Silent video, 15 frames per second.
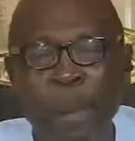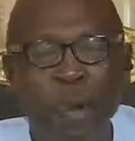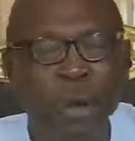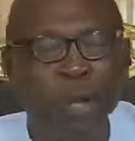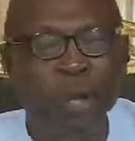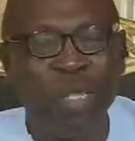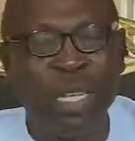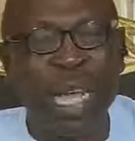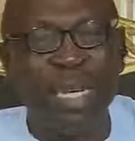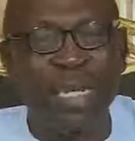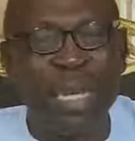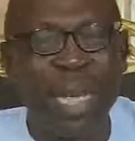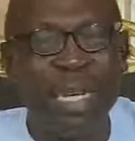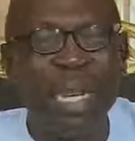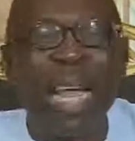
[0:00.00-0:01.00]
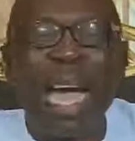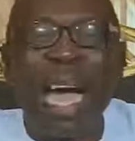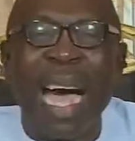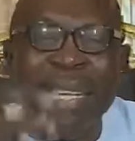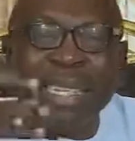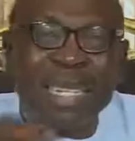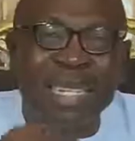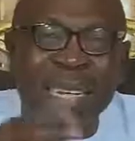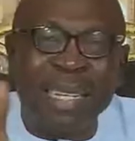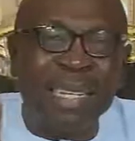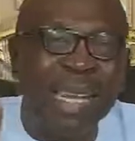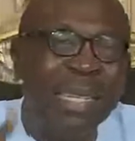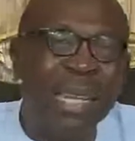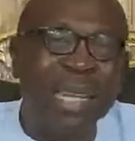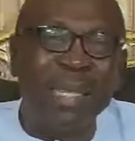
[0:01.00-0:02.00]
MOUs he has signed, how has he
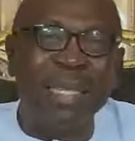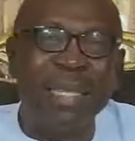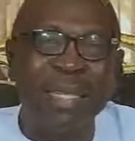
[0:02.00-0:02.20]
translated?